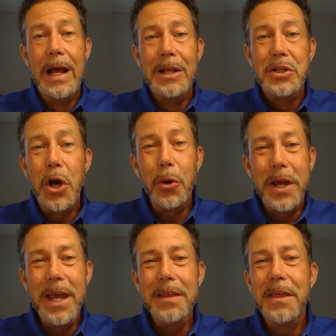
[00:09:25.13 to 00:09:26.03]
So
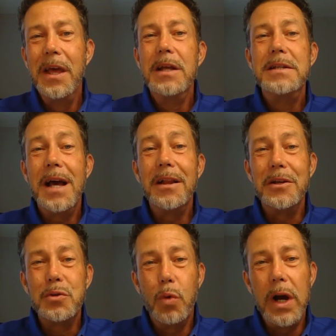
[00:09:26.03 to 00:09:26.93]
Keith, tell
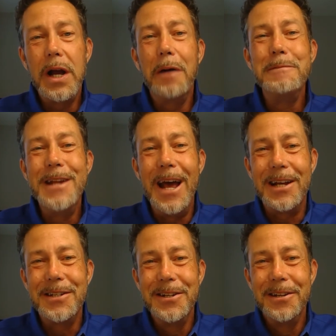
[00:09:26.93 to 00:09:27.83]
us, what comes
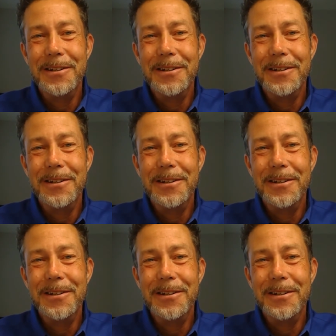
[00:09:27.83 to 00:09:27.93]
next?